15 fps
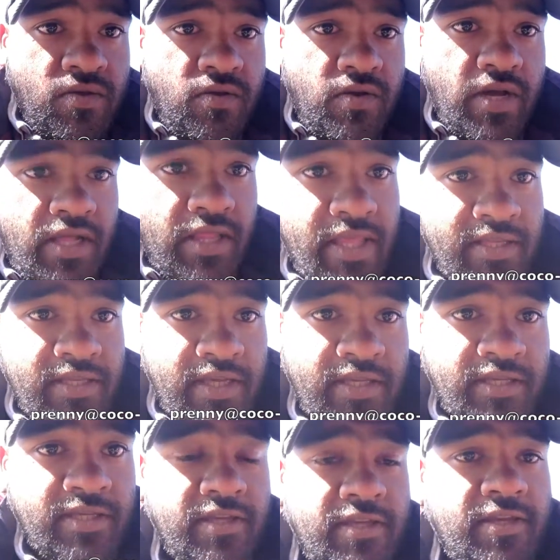Well, that's
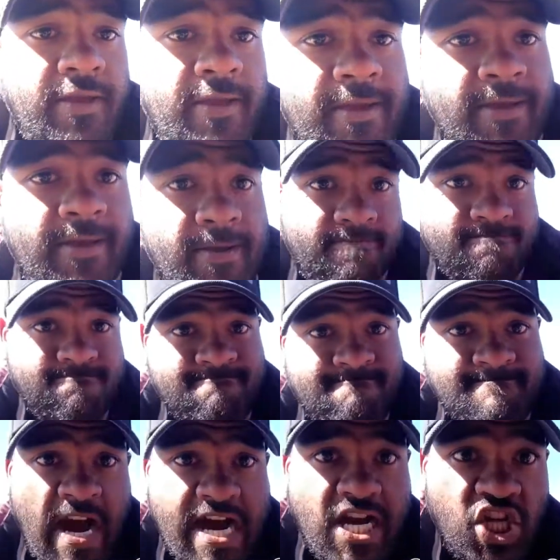us.
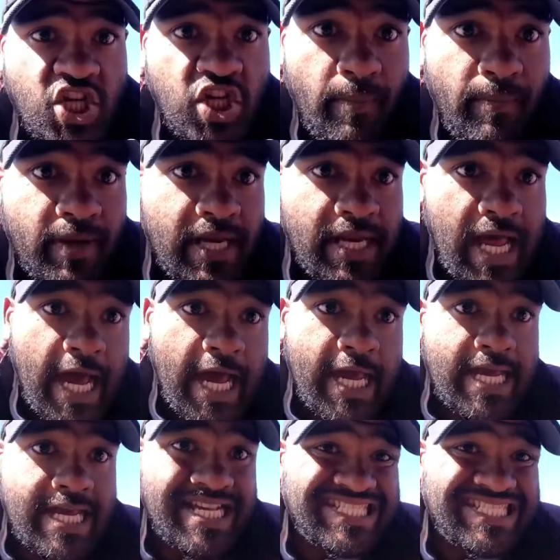Shepard and I